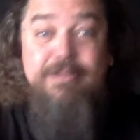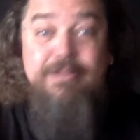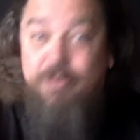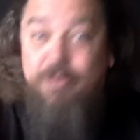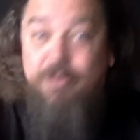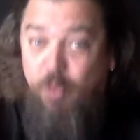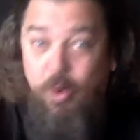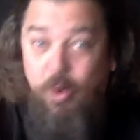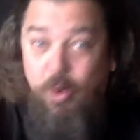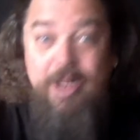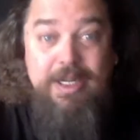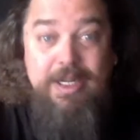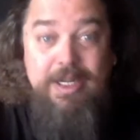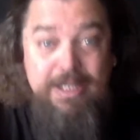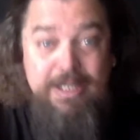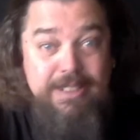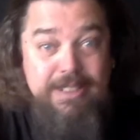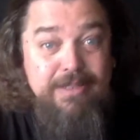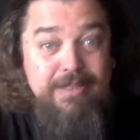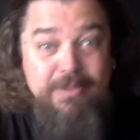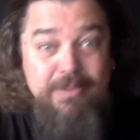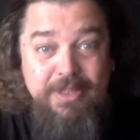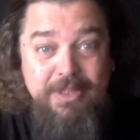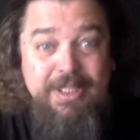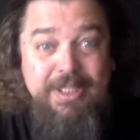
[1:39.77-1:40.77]

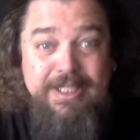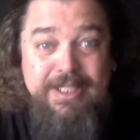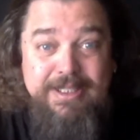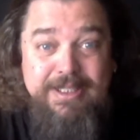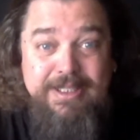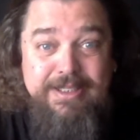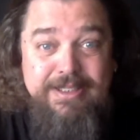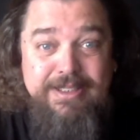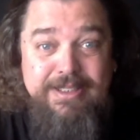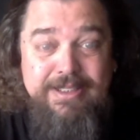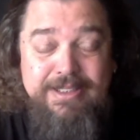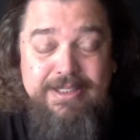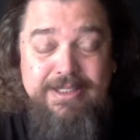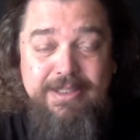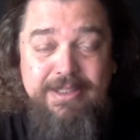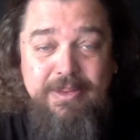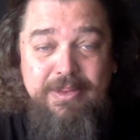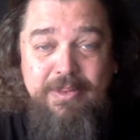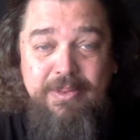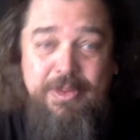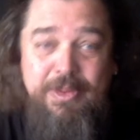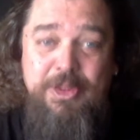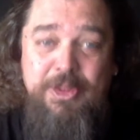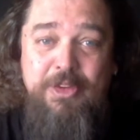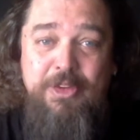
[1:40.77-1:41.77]
quickly with this
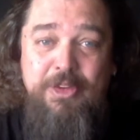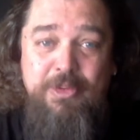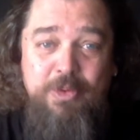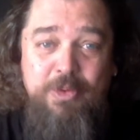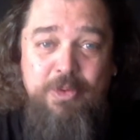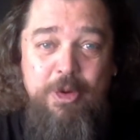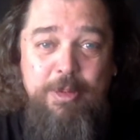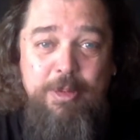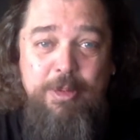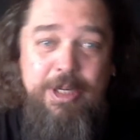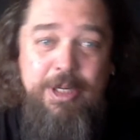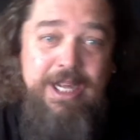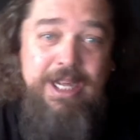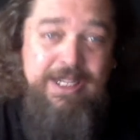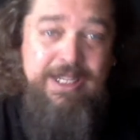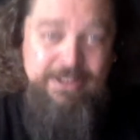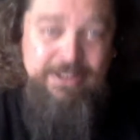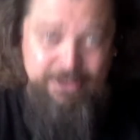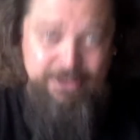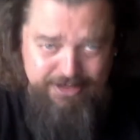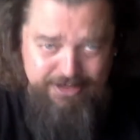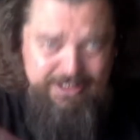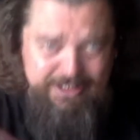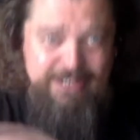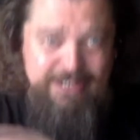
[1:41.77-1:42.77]
woman
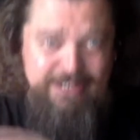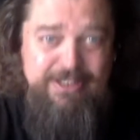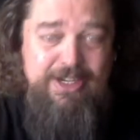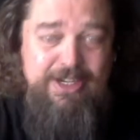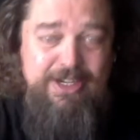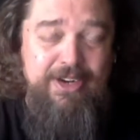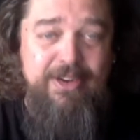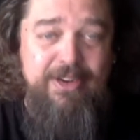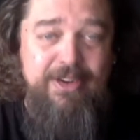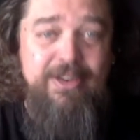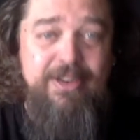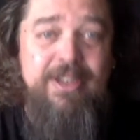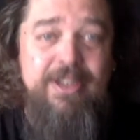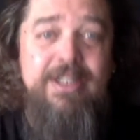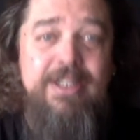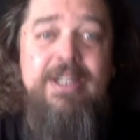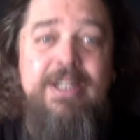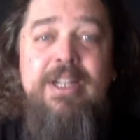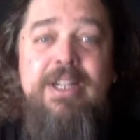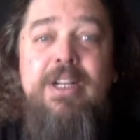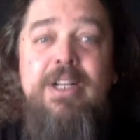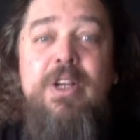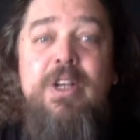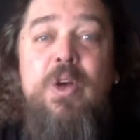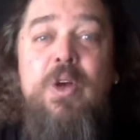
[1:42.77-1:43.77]
as they're testing her,
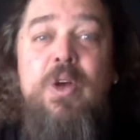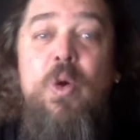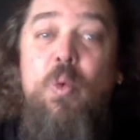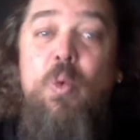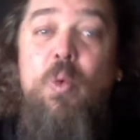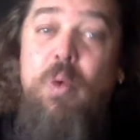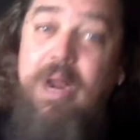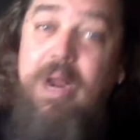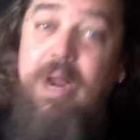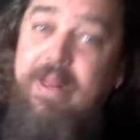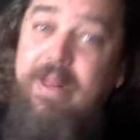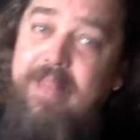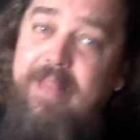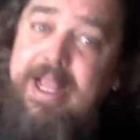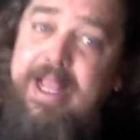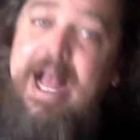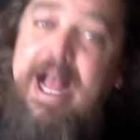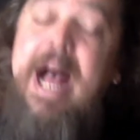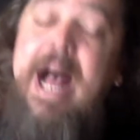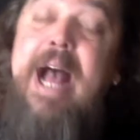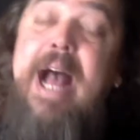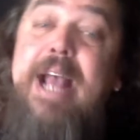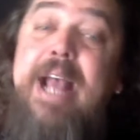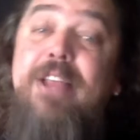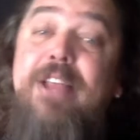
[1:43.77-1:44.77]
one of the
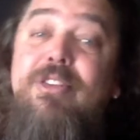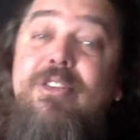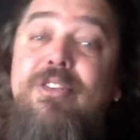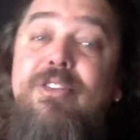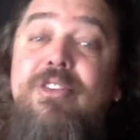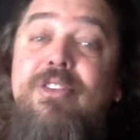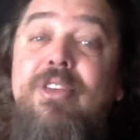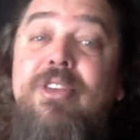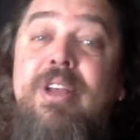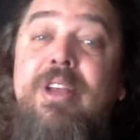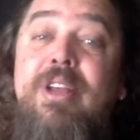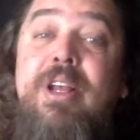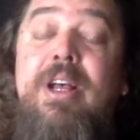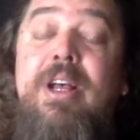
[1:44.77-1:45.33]
guys